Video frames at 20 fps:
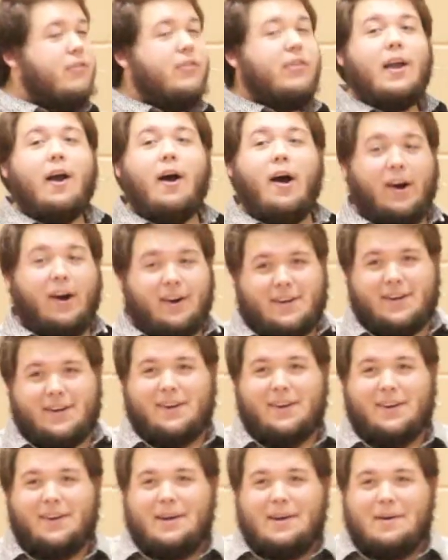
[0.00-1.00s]
the Ark?
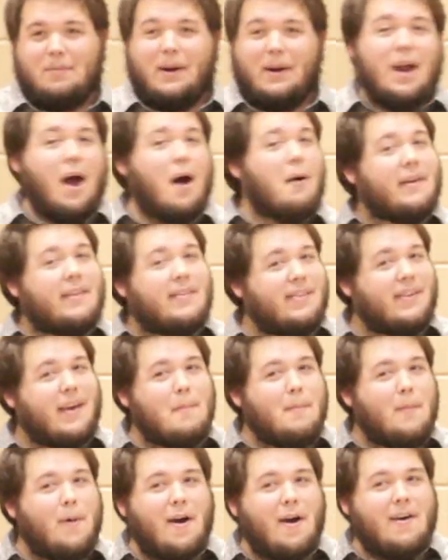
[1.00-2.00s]
We know it's somewhere